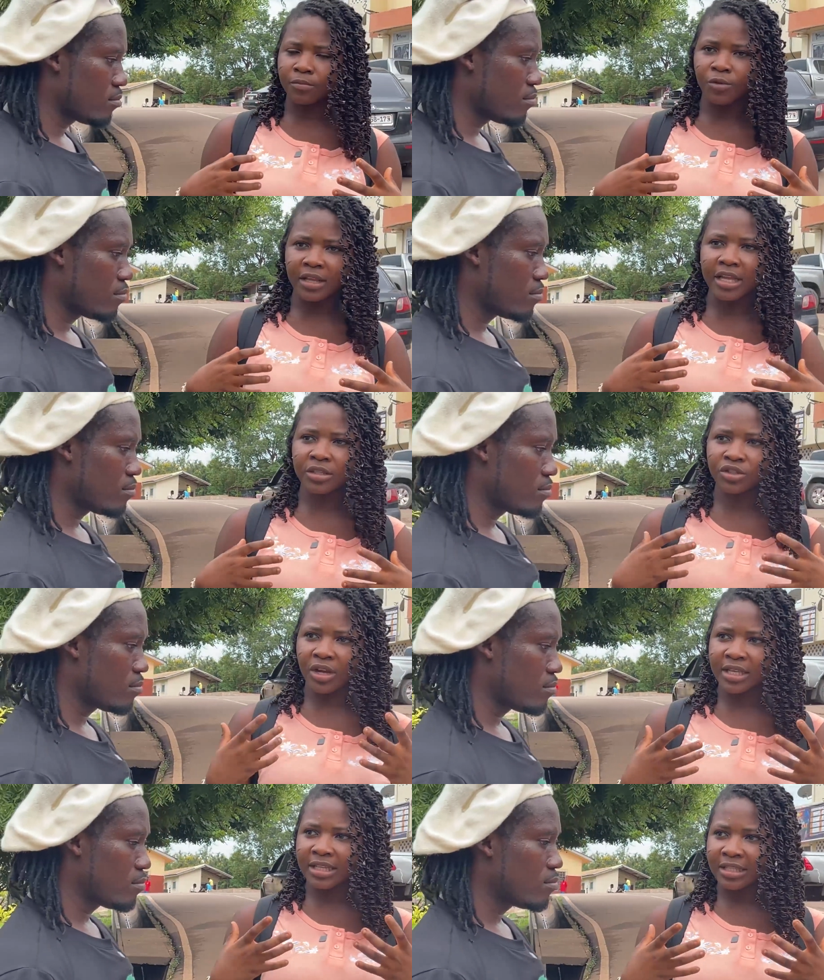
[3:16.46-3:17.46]
Speaker 1: really
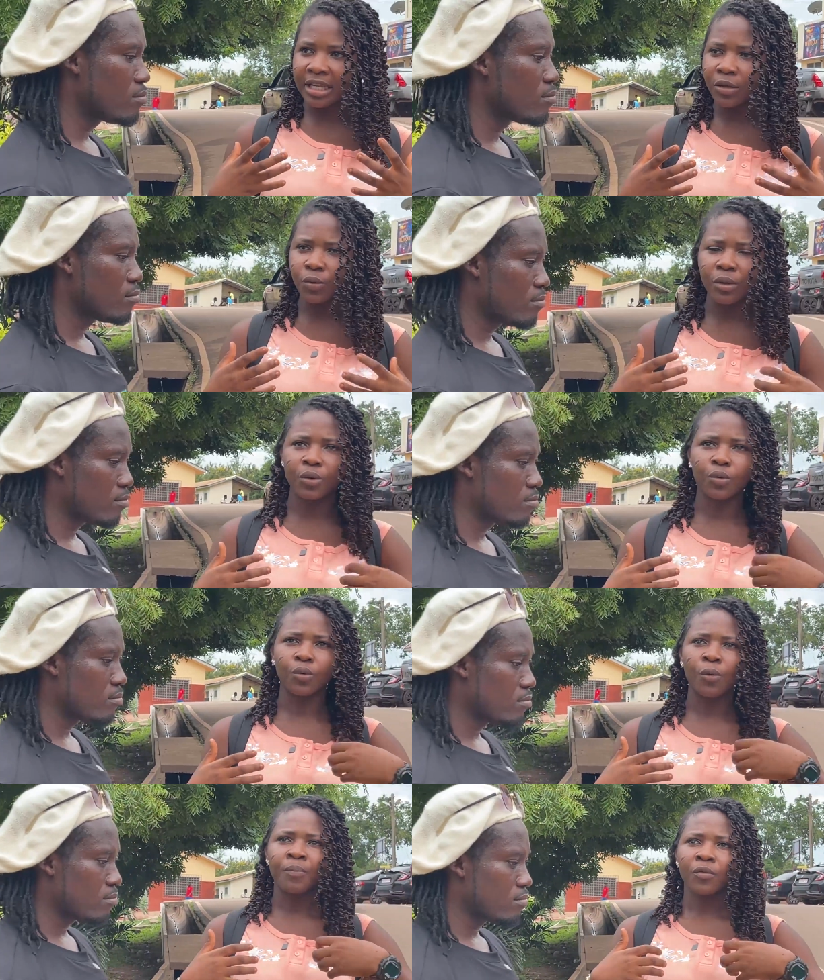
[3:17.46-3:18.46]
trains us that you
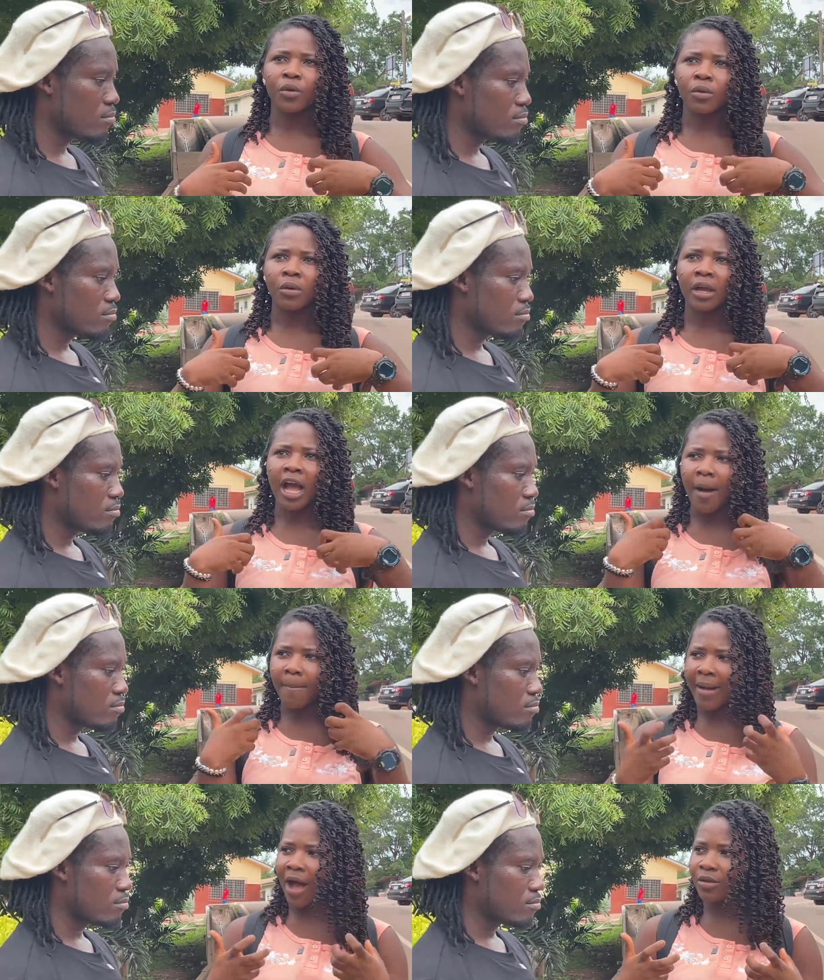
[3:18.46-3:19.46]
you
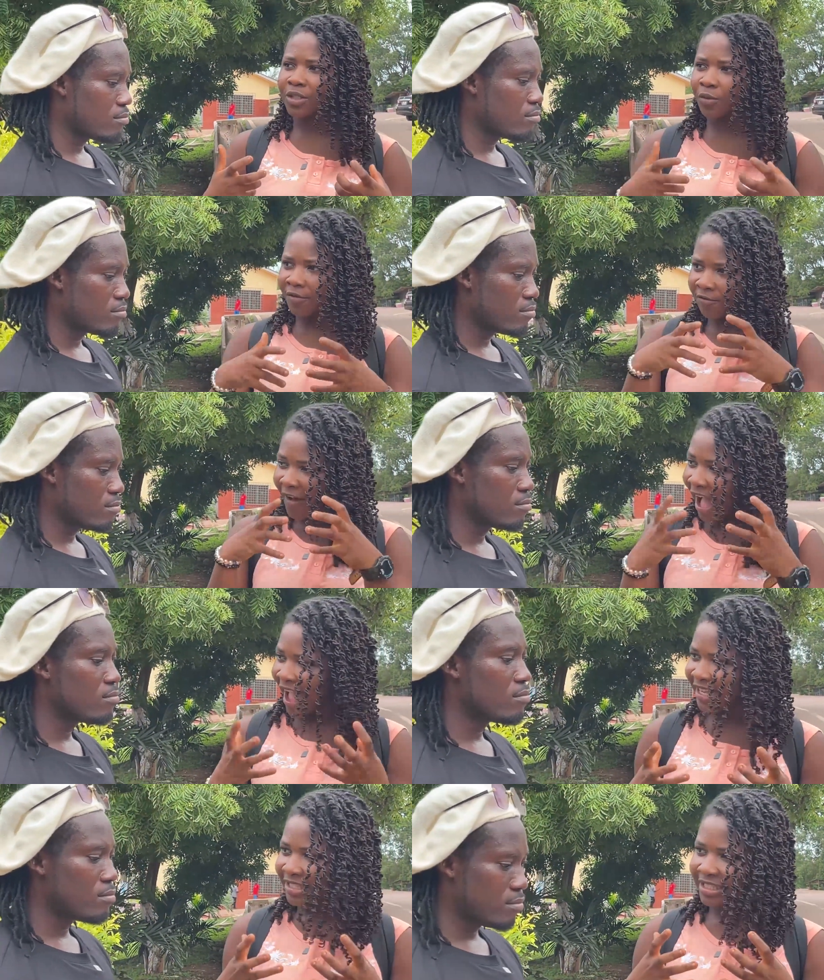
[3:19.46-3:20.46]
come out
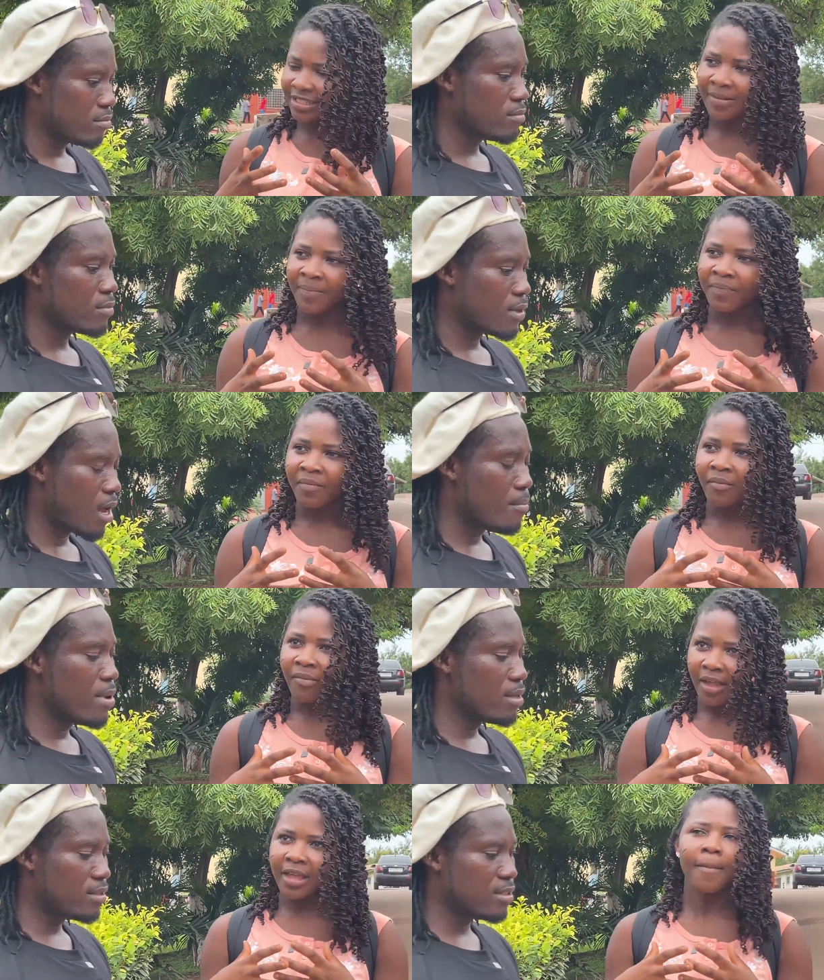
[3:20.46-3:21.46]
refined.
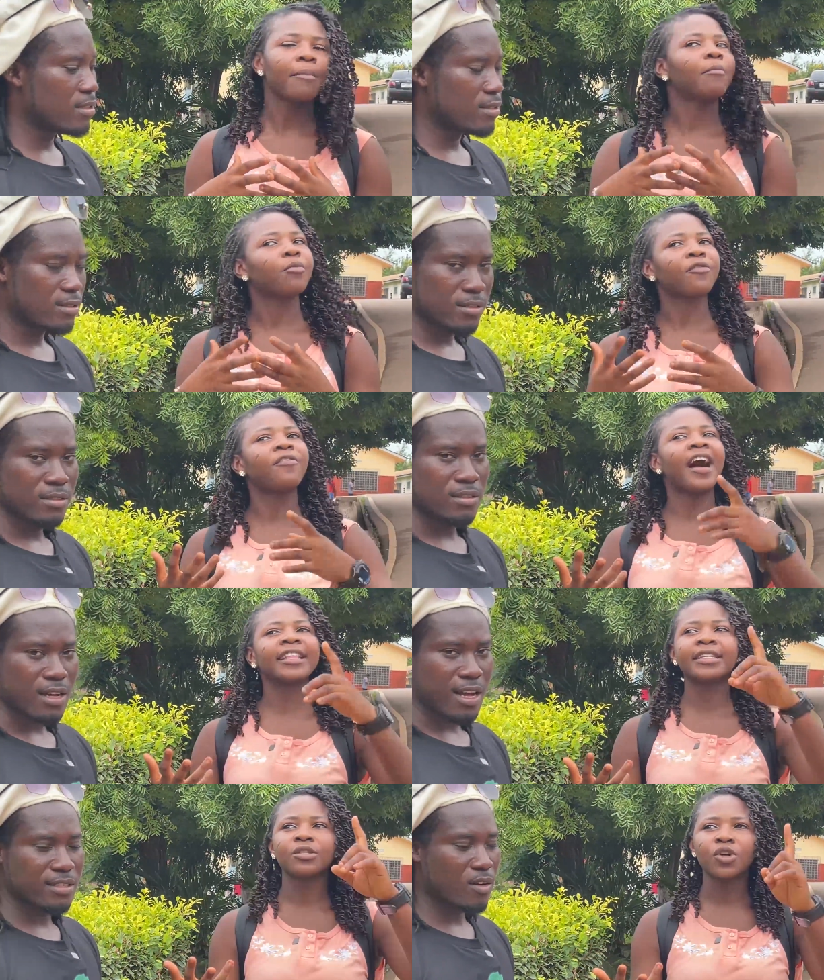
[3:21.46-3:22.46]
Speaker 2: Amazing.
Speaker 1: Refined
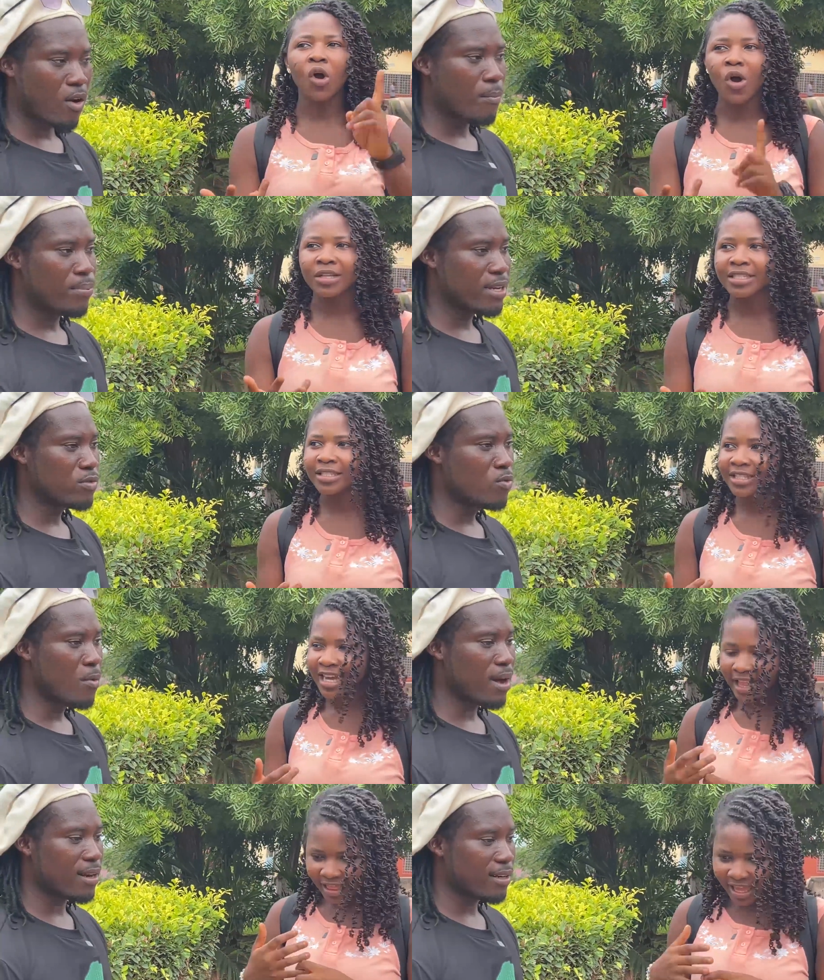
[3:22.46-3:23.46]
in thought,
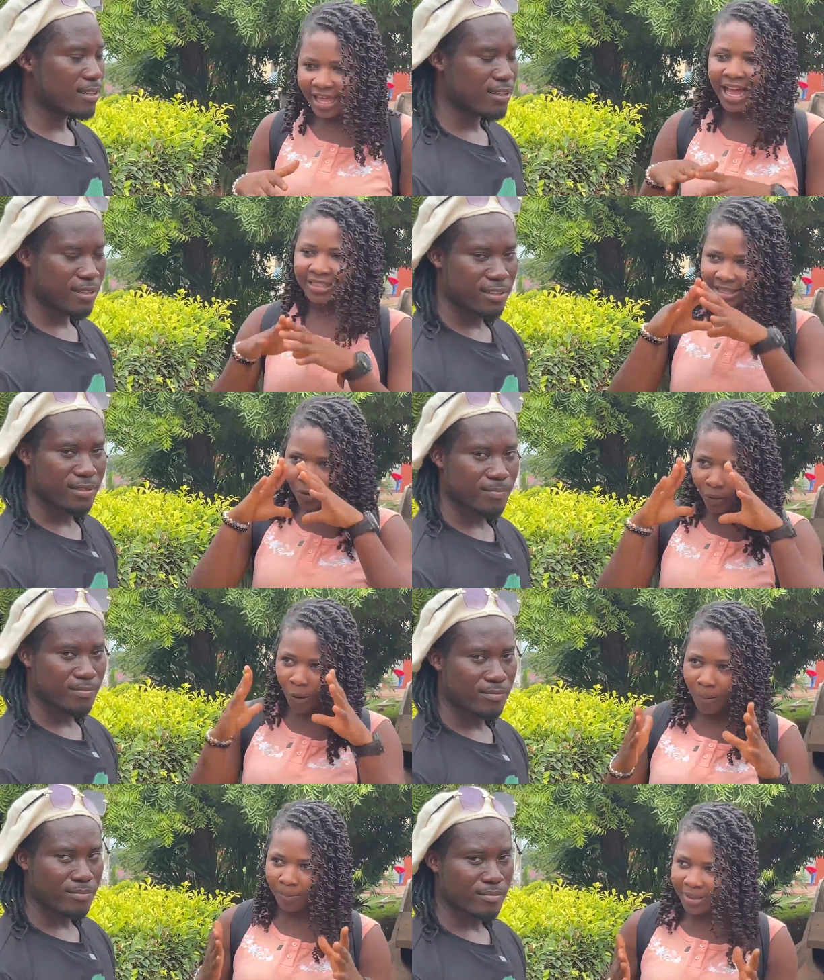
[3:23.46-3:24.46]
Charlie, as a
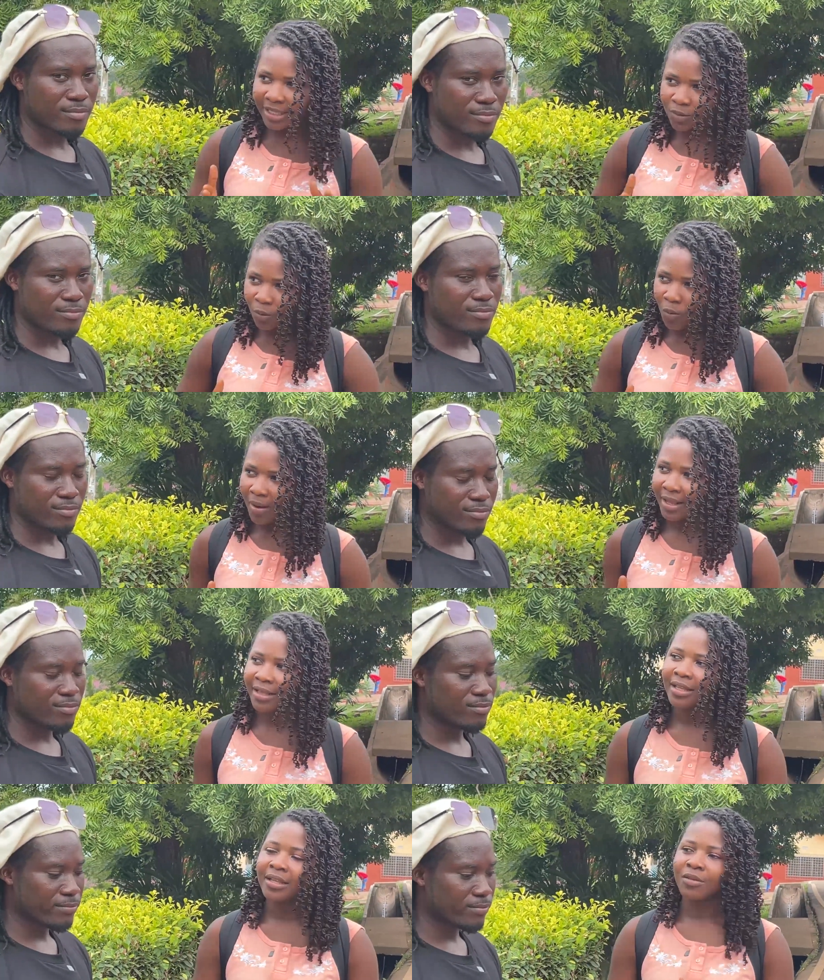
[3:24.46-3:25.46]
complete woman,
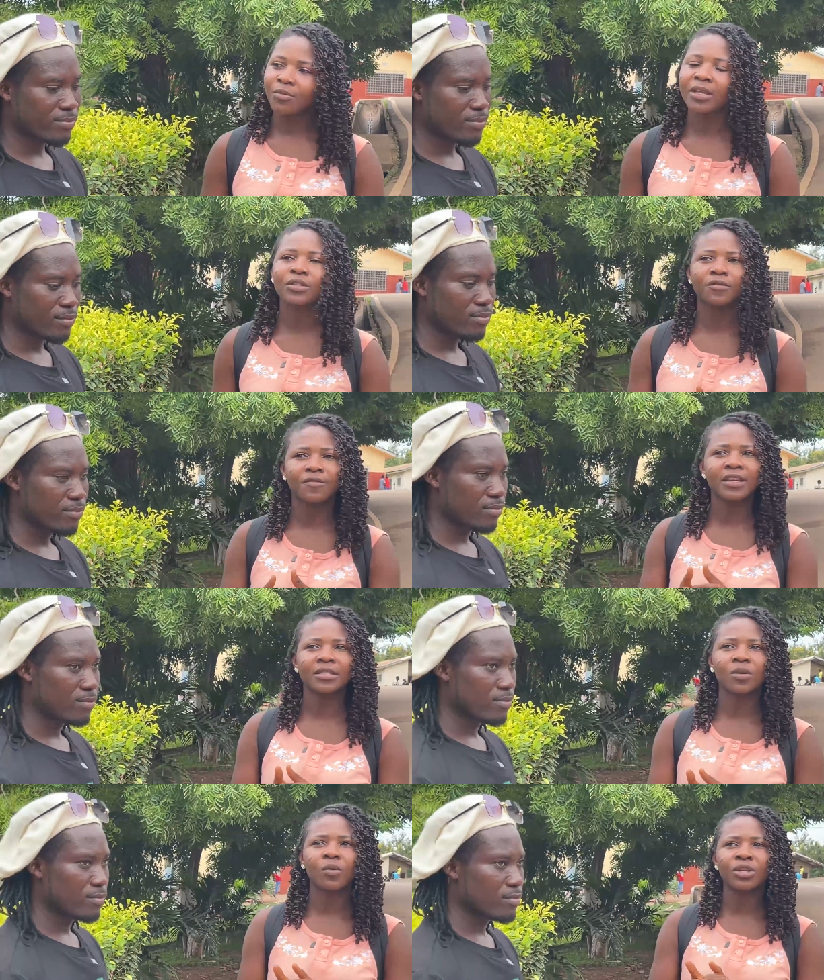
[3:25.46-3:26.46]
ready to face
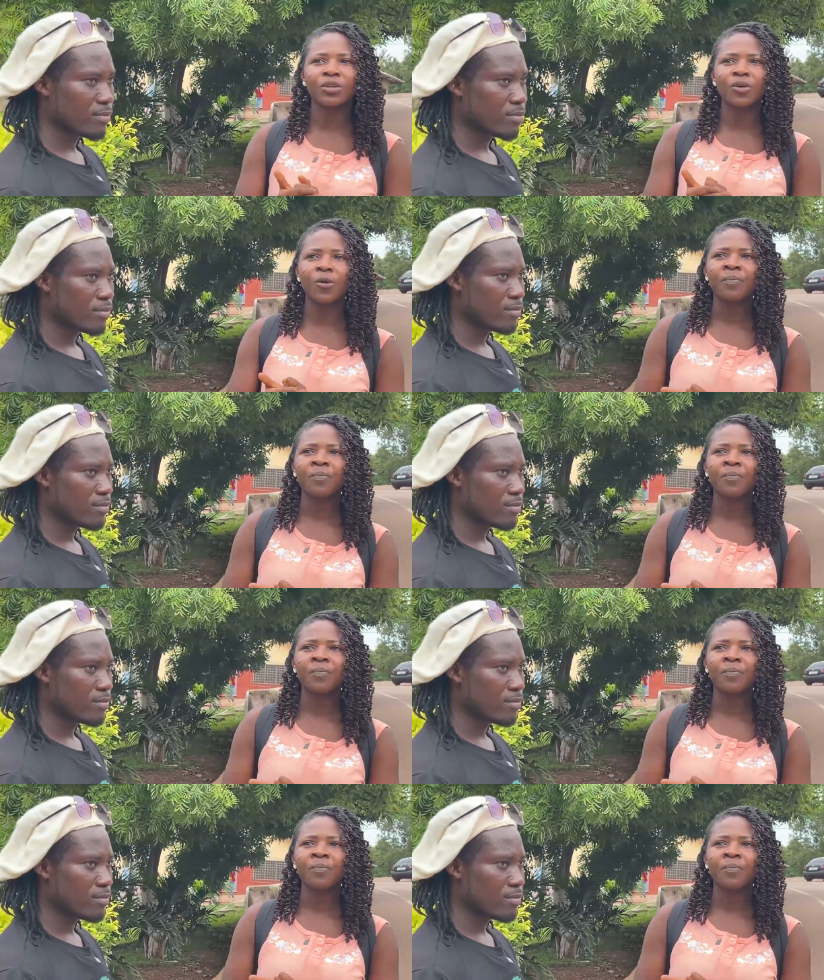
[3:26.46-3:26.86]
the world. You know,